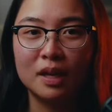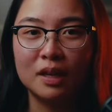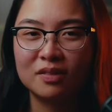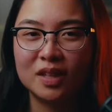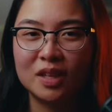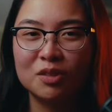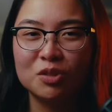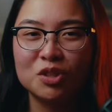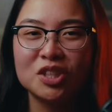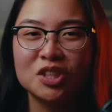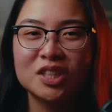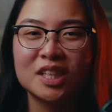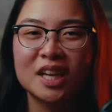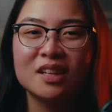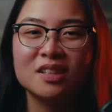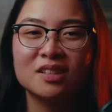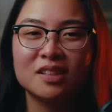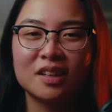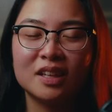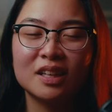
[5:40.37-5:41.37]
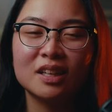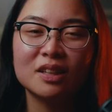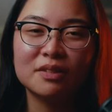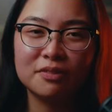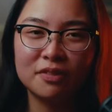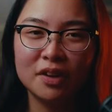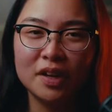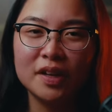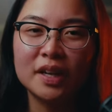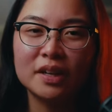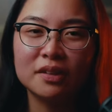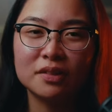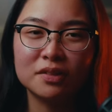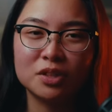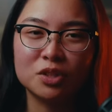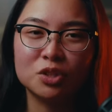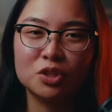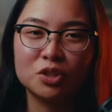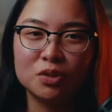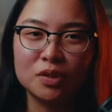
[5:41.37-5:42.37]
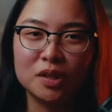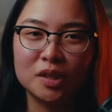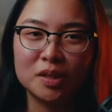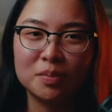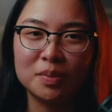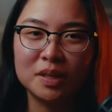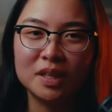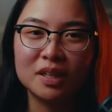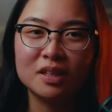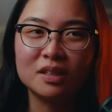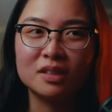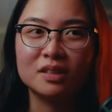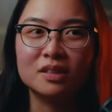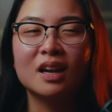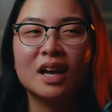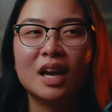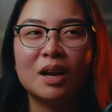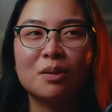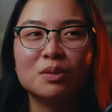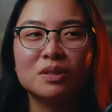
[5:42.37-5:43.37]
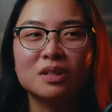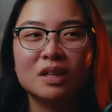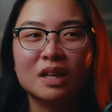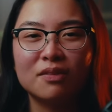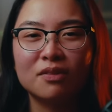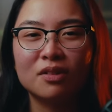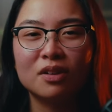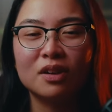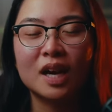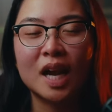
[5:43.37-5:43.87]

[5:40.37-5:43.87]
It was just kind of sucking the fun out of the shooting because I was never